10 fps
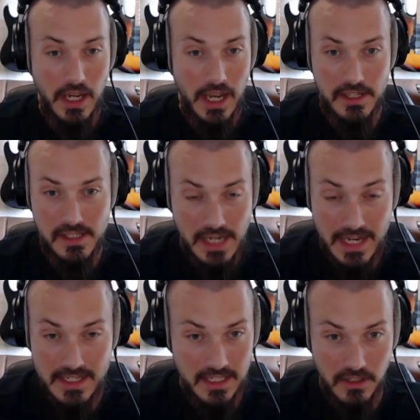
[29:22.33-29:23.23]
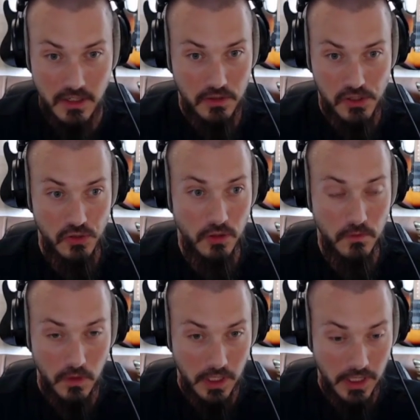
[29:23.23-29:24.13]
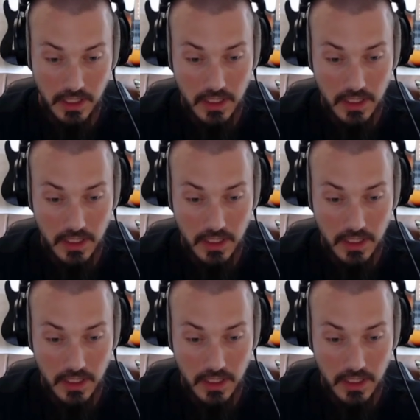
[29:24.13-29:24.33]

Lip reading: I didn't go to school for it.